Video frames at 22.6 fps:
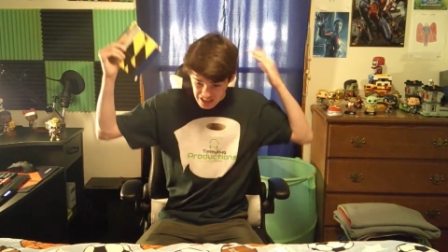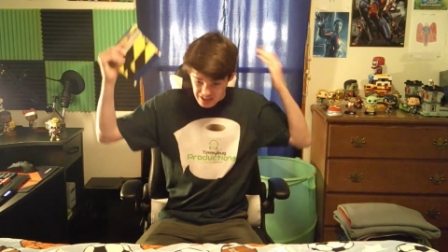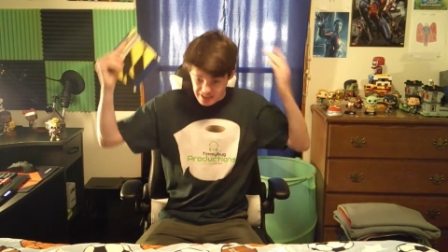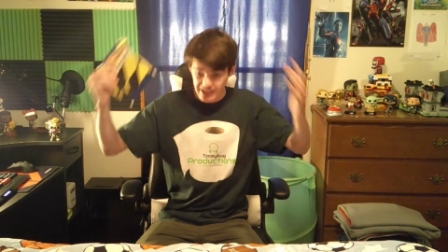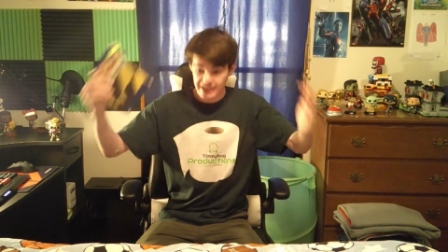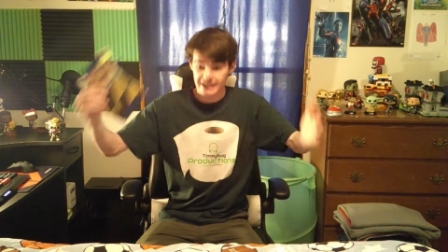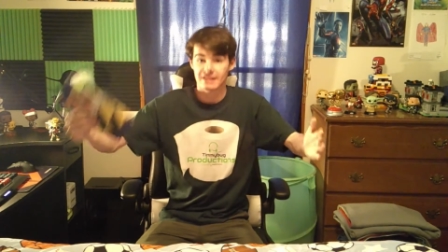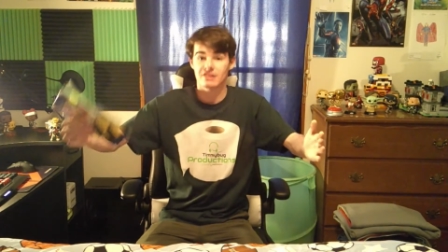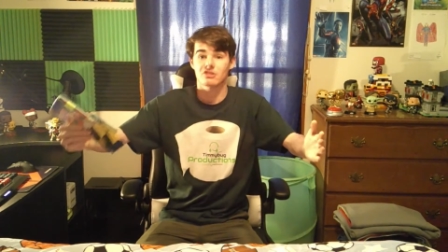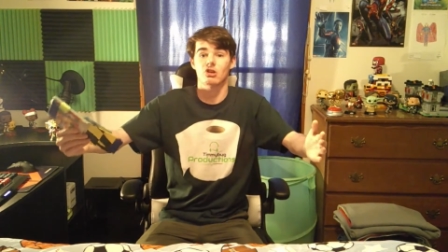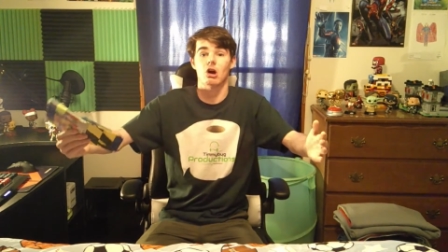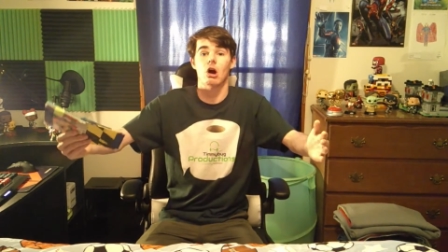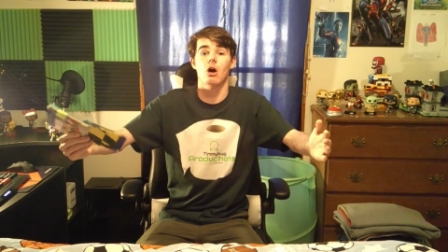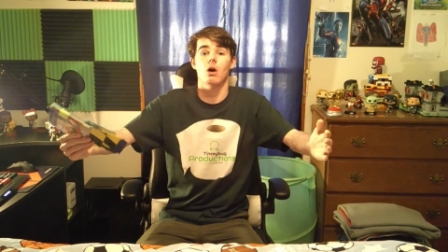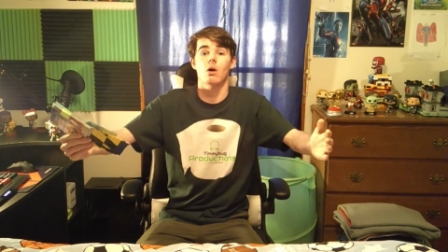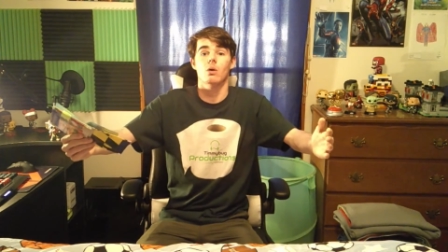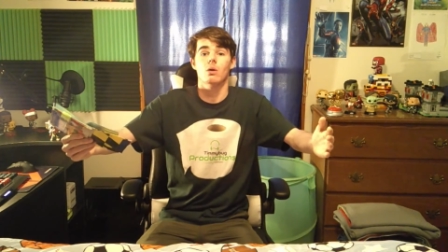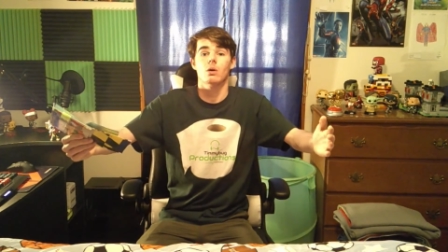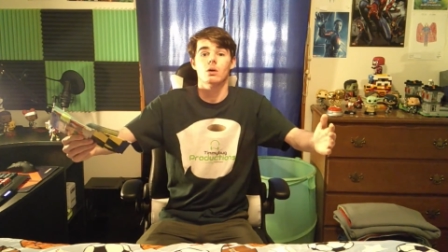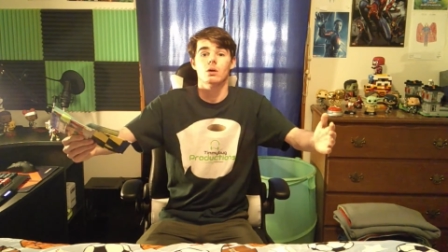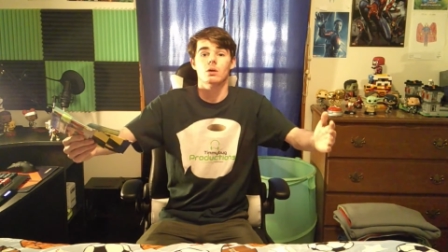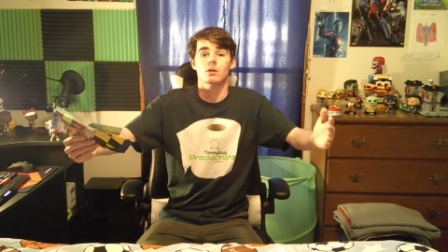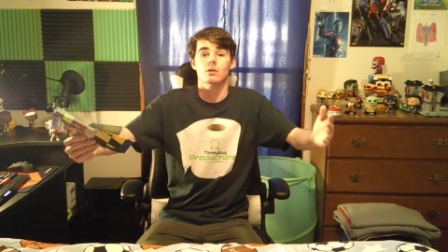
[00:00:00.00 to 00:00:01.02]
That is
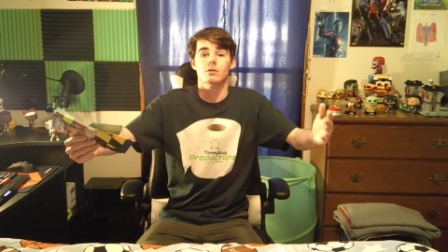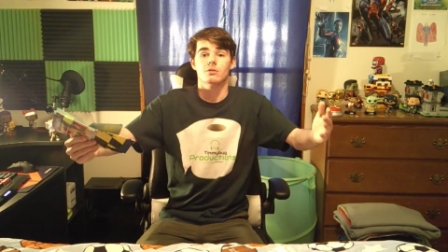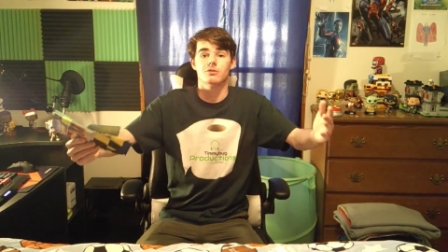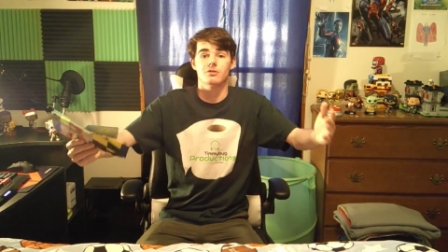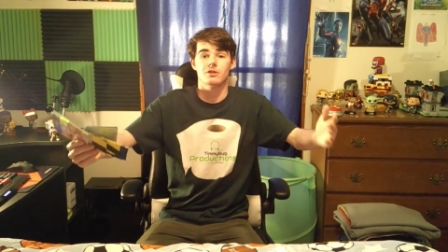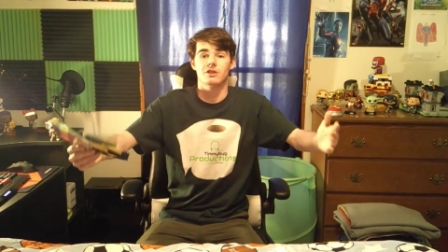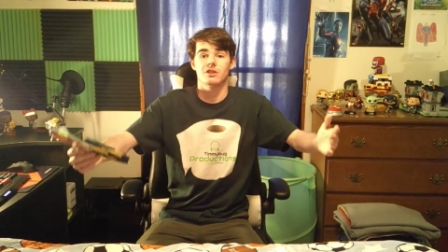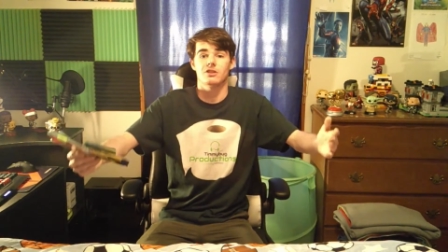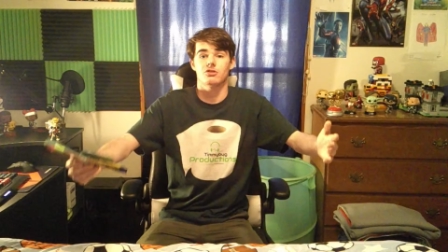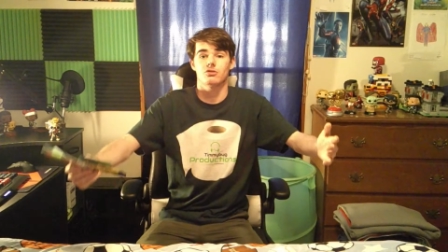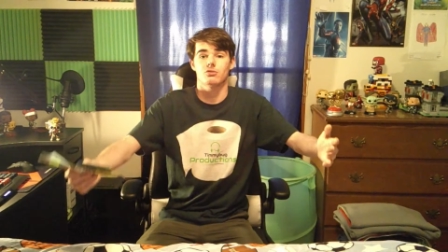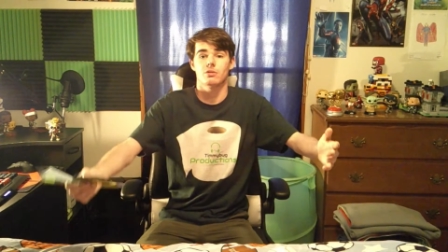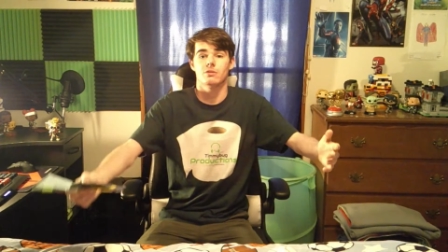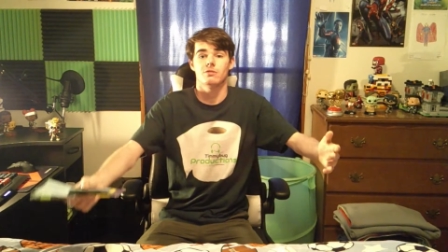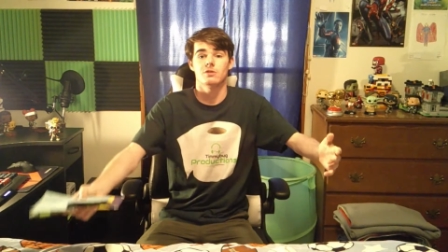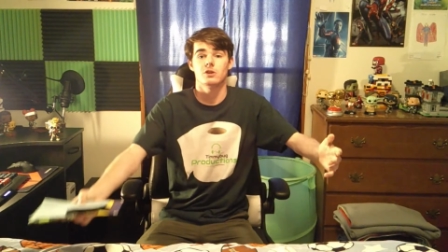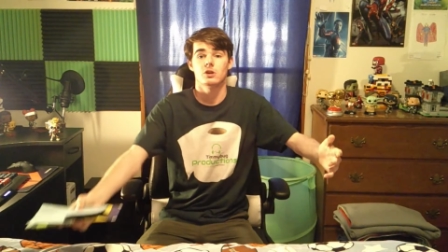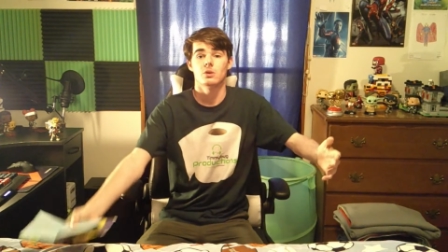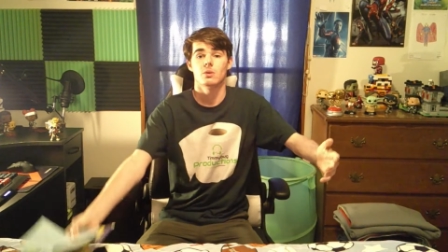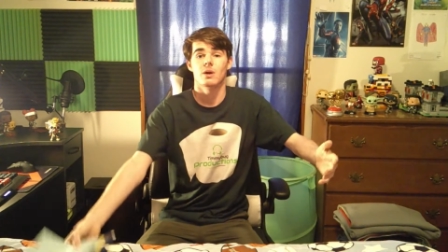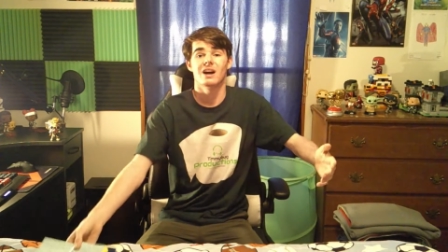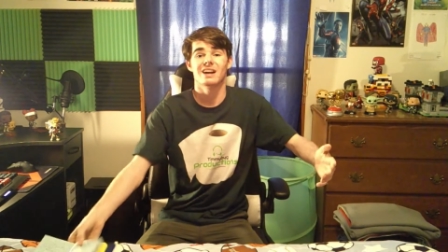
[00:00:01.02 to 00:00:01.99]
all for this review.